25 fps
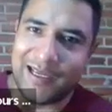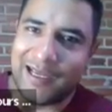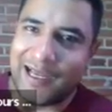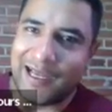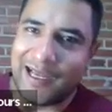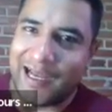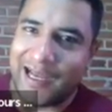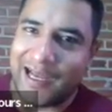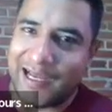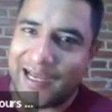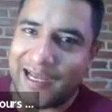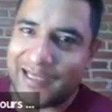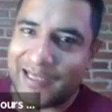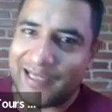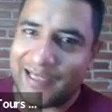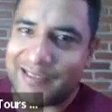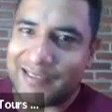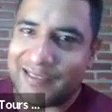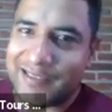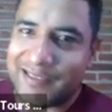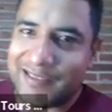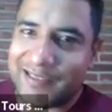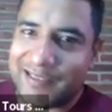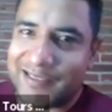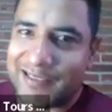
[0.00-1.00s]
and
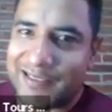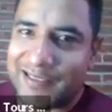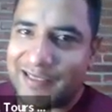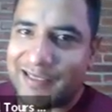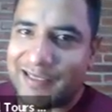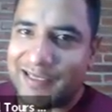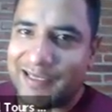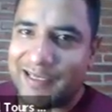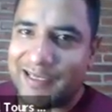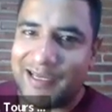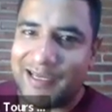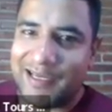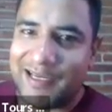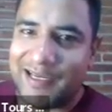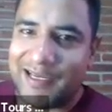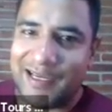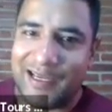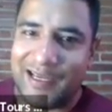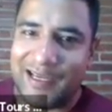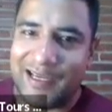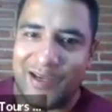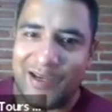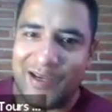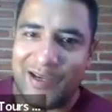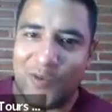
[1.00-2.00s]
we
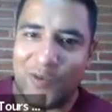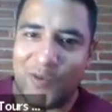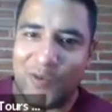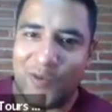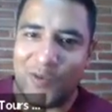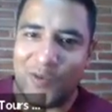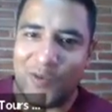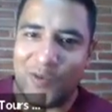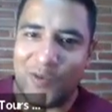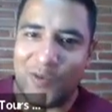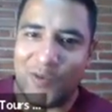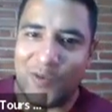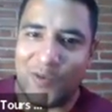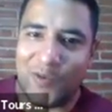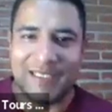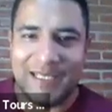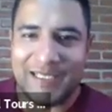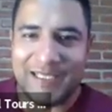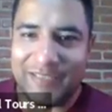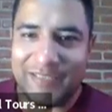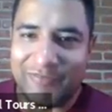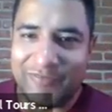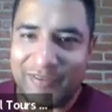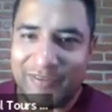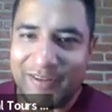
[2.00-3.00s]
see
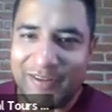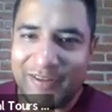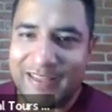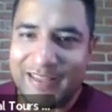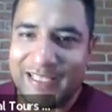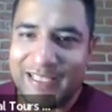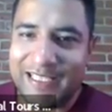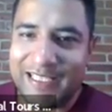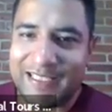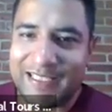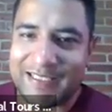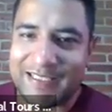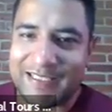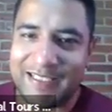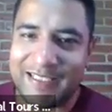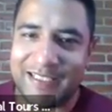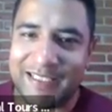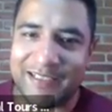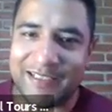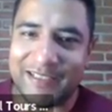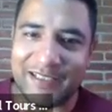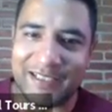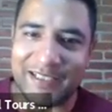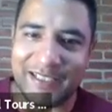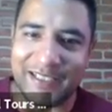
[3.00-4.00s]
different things
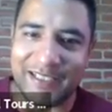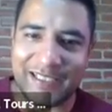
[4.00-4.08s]
here